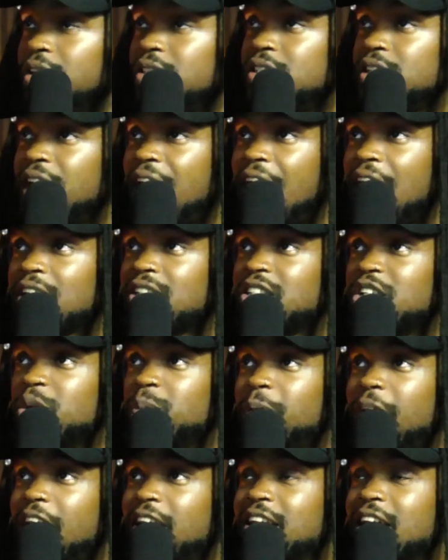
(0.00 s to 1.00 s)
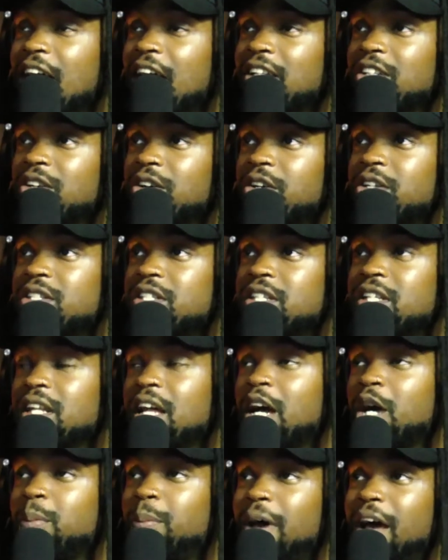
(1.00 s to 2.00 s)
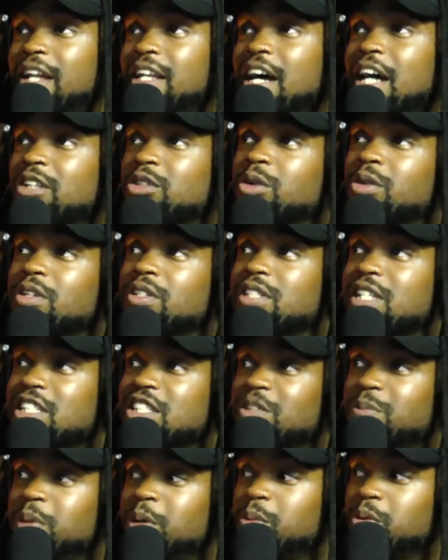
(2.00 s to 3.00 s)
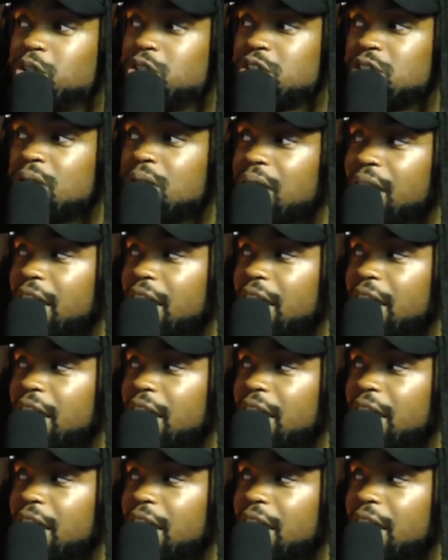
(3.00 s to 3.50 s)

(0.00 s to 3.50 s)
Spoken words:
actually a bad doctor, or is he like a bad doctor in the sense that people just don't like him?